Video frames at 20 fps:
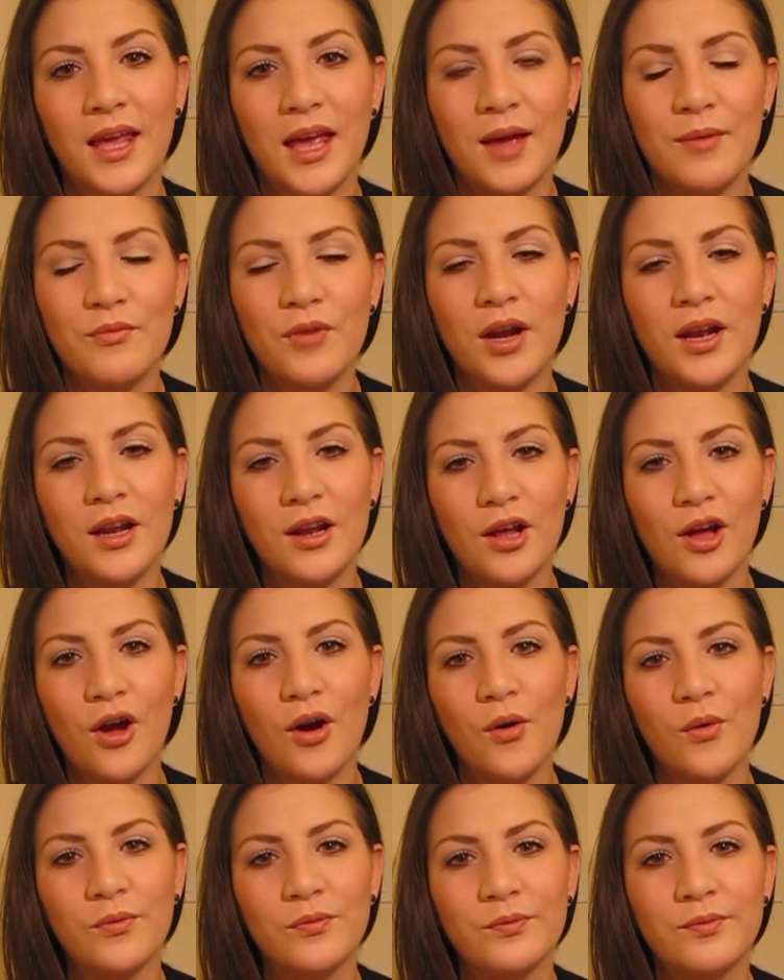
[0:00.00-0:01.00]
I'm ready to
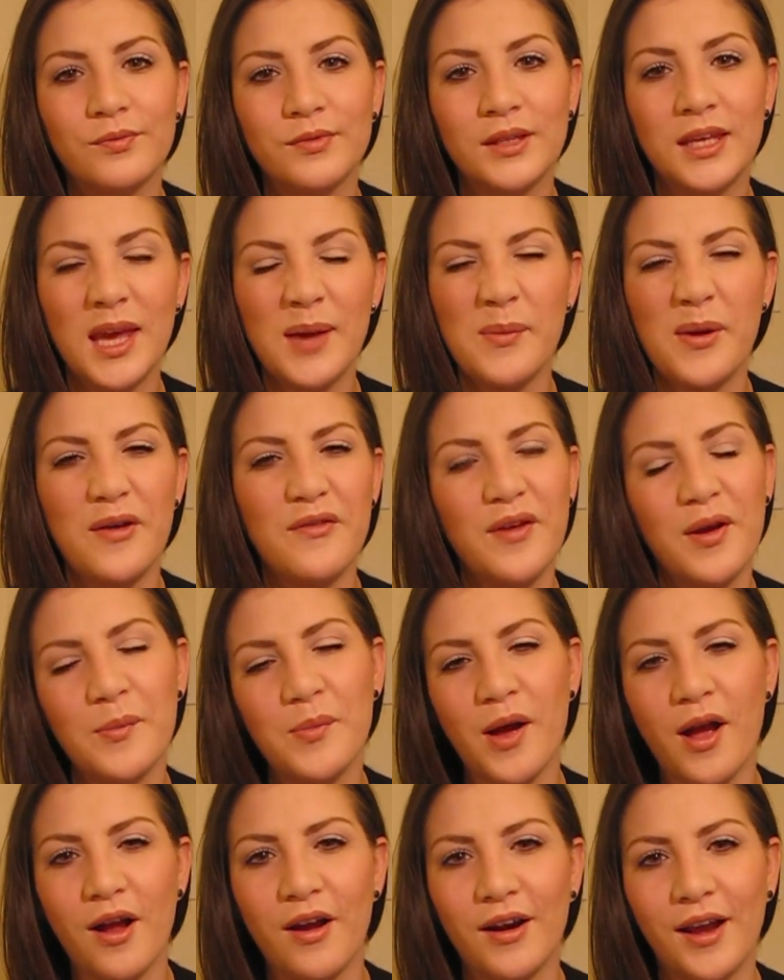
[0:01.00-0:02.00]
go get my
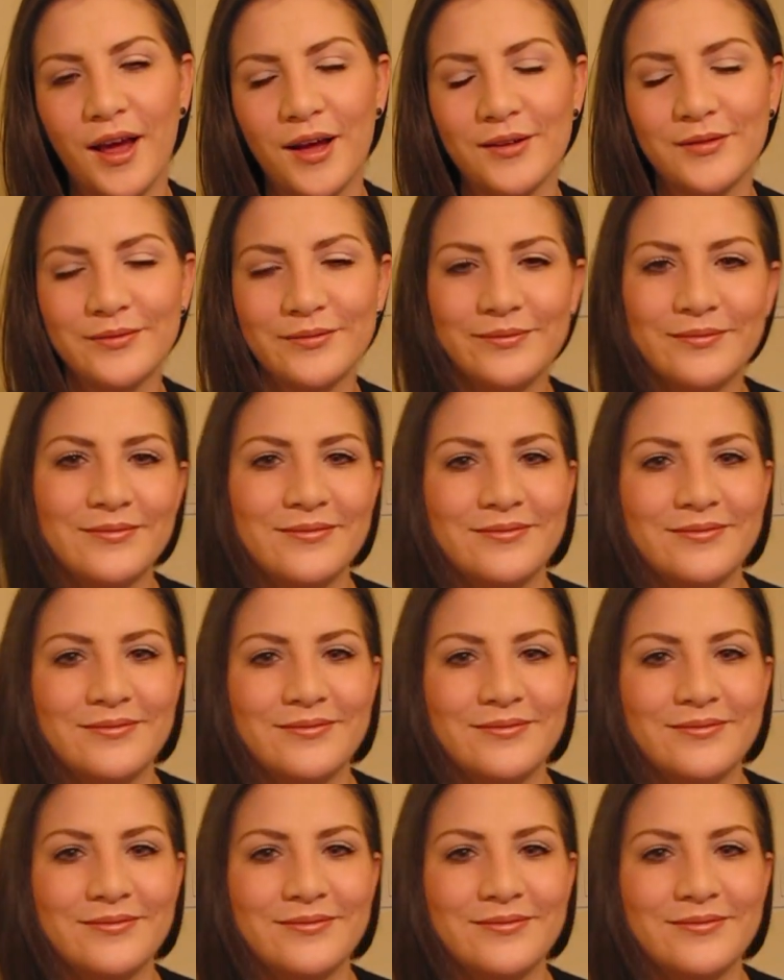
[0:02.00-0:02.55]
vampire now.